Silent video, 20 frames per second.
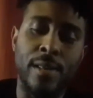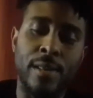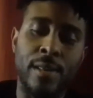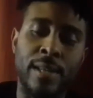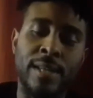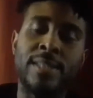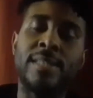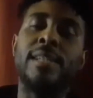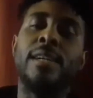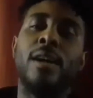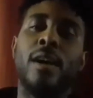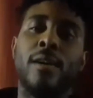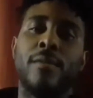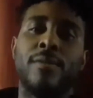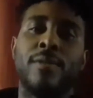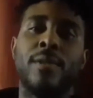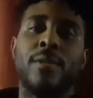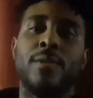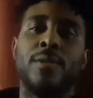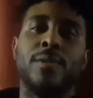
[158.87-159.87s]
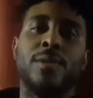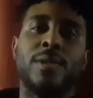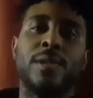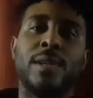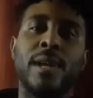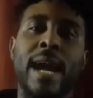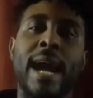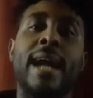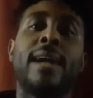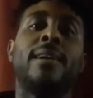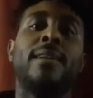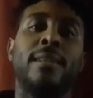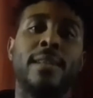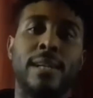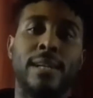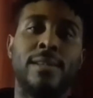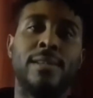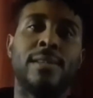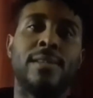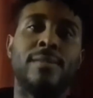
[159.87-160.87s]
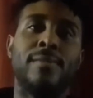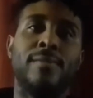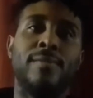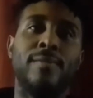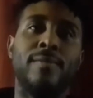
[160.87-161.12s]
listing off those accolades,